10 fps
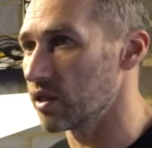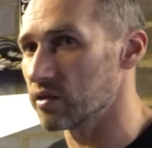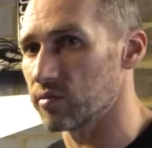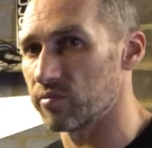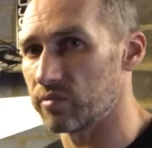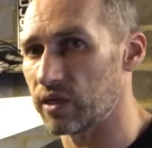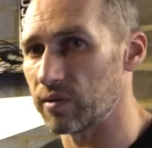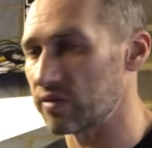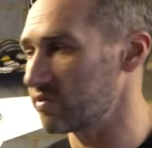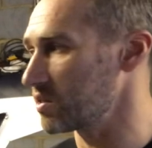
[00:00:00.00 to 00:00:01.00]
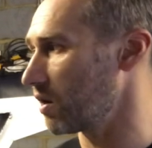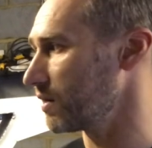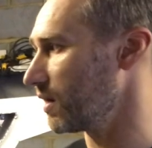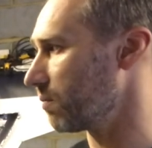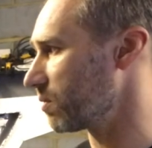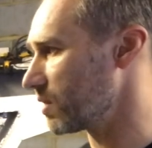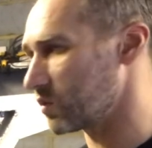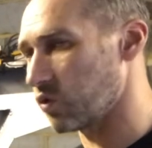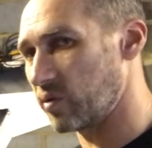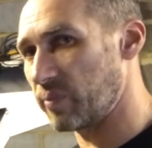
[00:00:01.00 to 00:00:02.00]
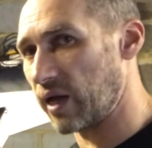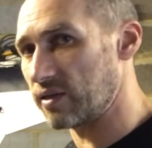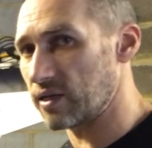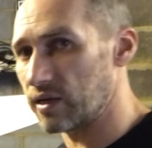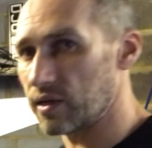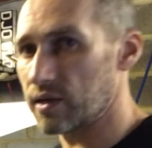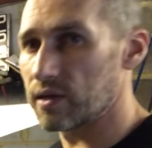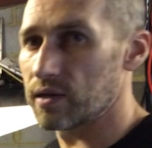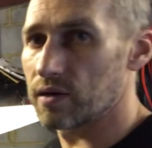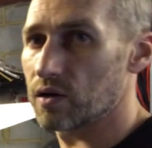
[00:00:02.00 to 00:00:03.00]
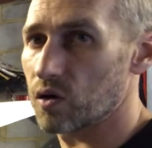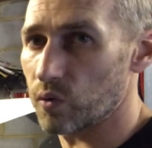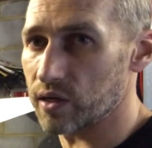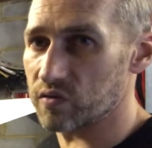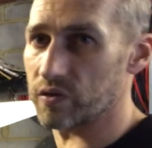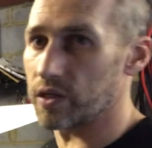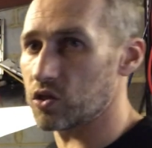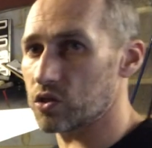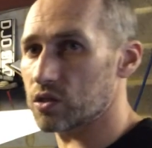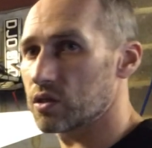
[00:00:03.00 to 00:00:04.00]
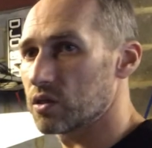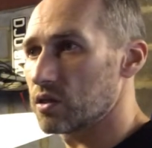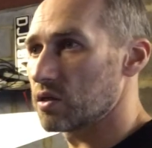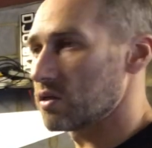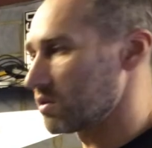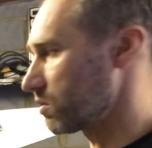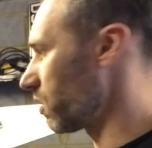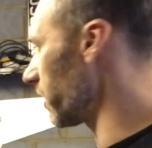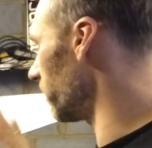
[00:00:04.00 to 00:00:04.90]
Some of them need a bit tidy up, but this will be painted when it's finished, so I